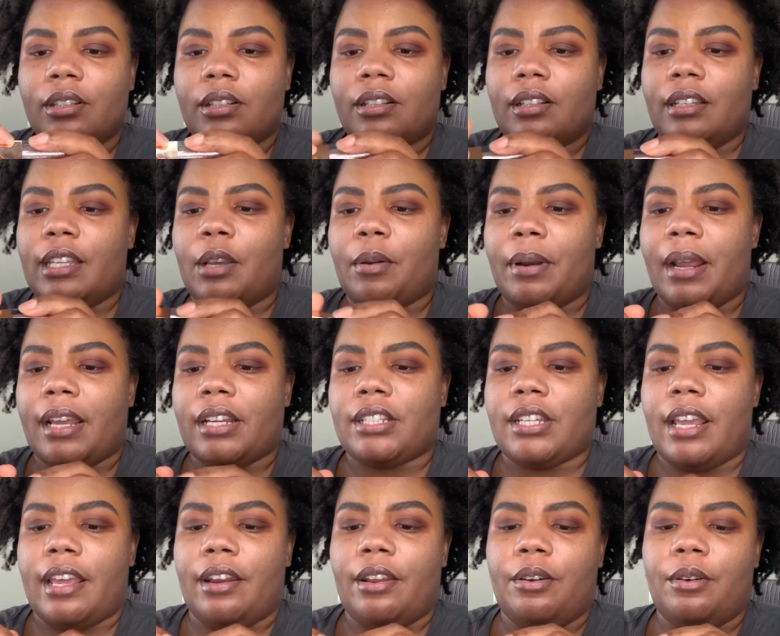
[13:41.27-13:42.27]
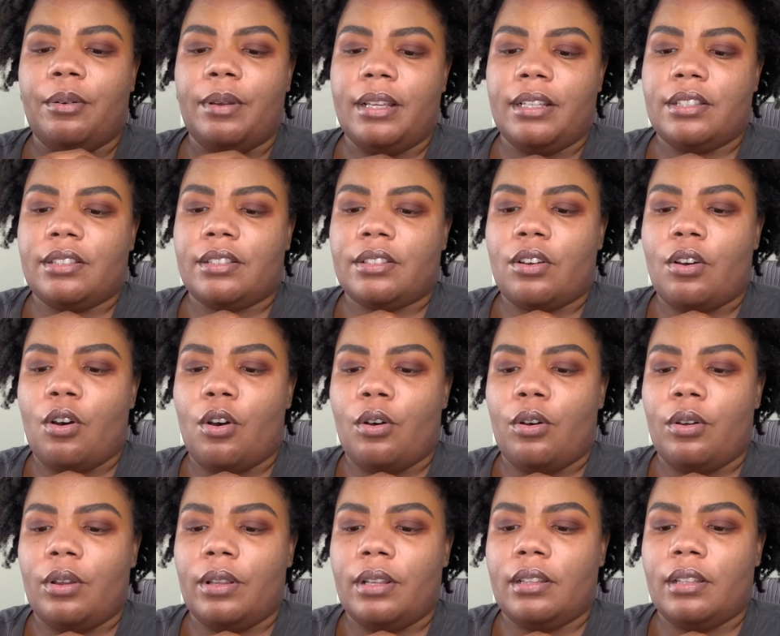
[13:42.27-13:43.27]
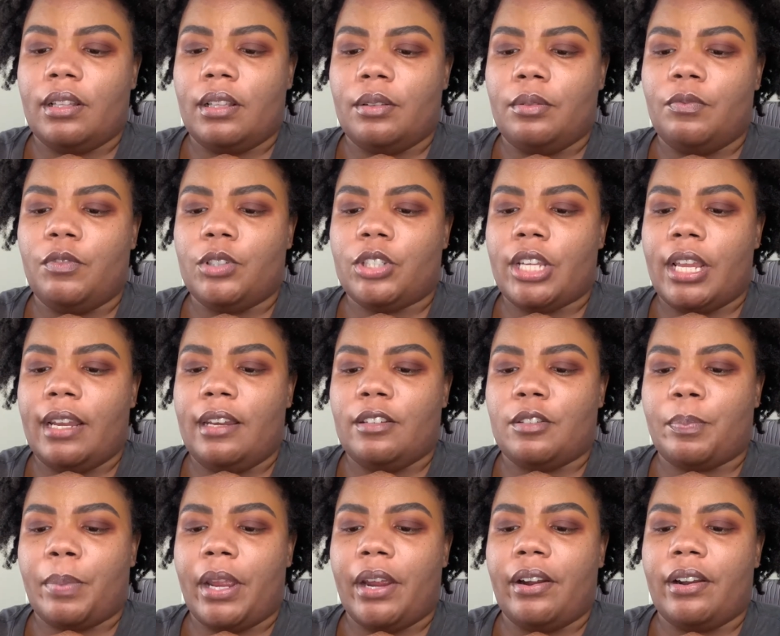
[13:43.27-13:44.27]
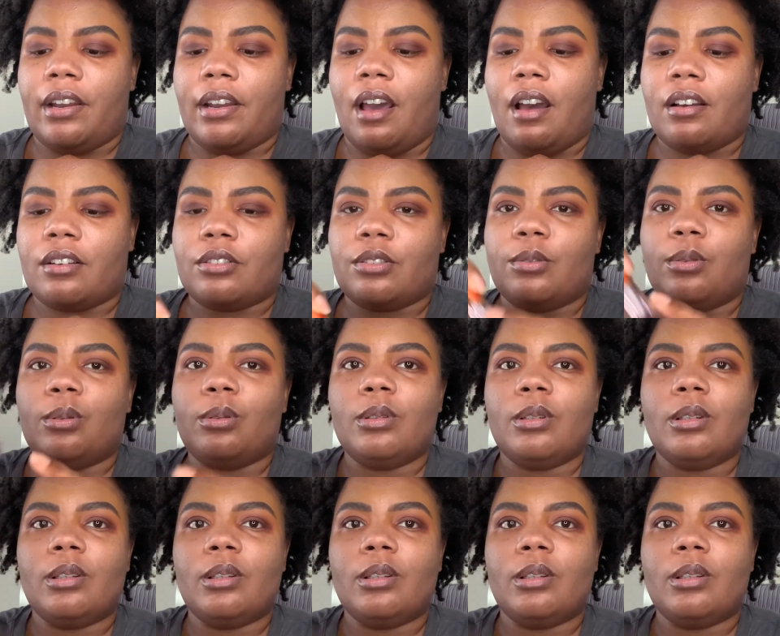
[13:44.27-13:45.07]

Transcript: a liquid eyeshadow. It's called, the shade is Paradoxical.